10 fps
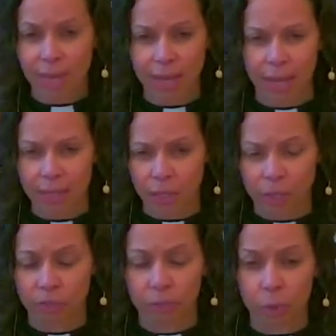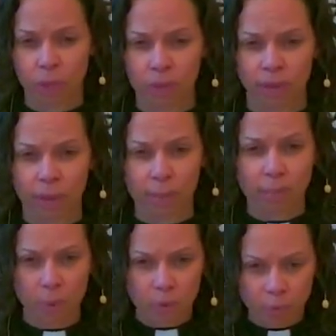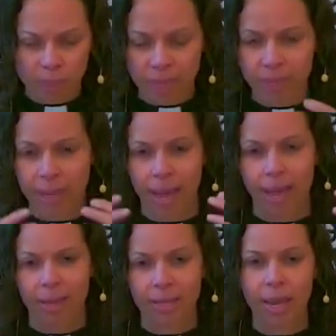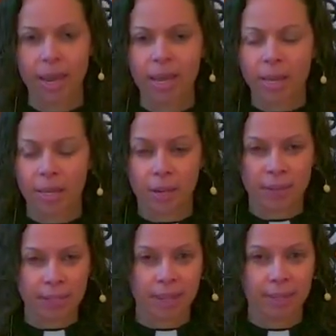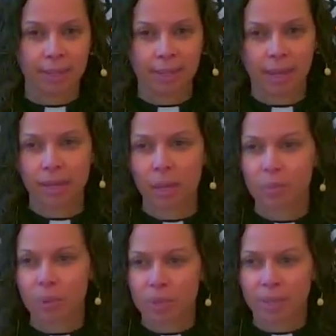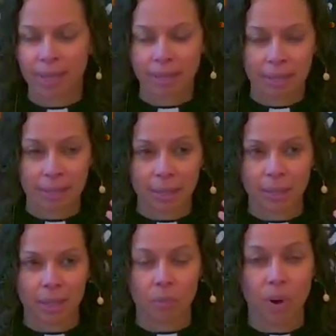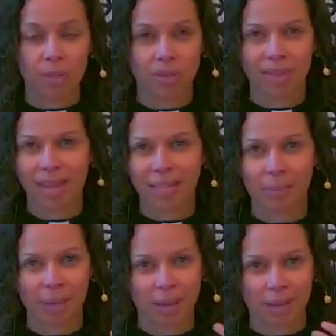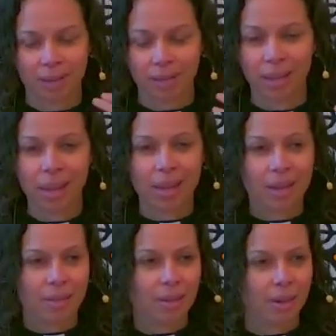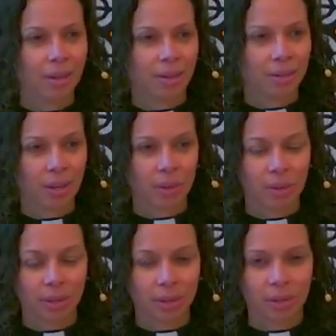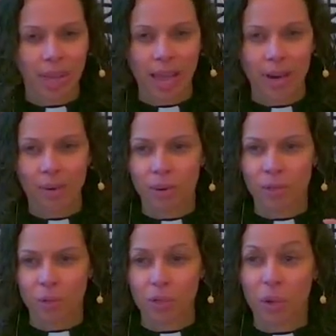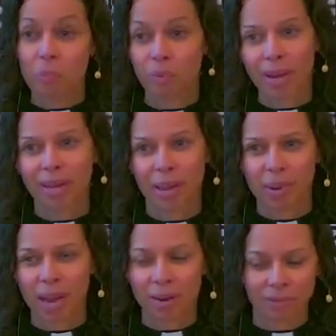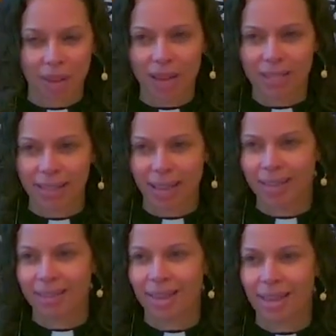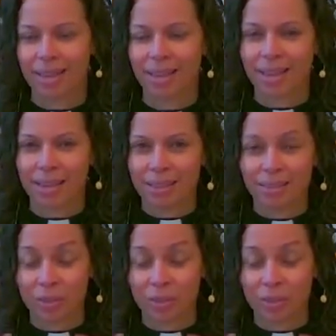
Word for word: just like, it's just full of like movement. And, you know, it says the sun and the moon stand still. And whether that's because the, you know, the, the arrows are so bright coming out of God's hand that